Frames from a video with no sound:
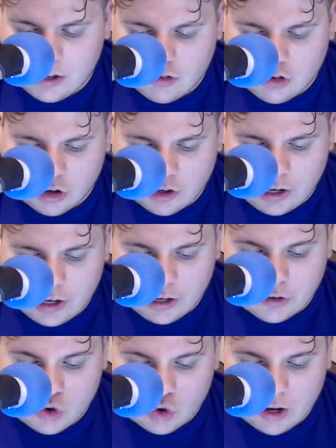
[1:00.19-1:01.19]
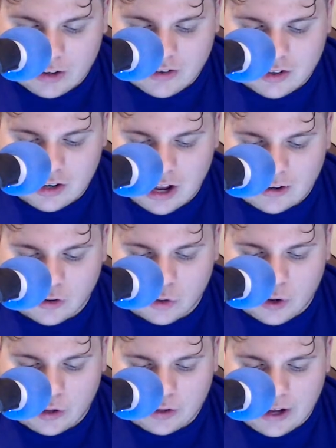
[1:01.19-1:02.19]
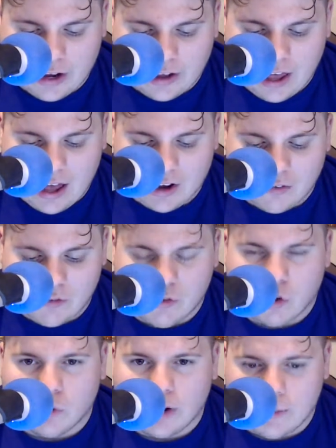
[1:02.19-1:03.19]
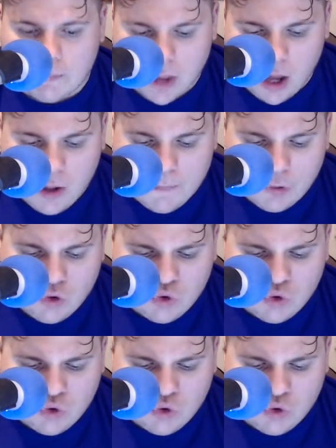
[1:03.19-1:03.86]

Jardine trained 9-year-old gelding out of Ad Varim. Most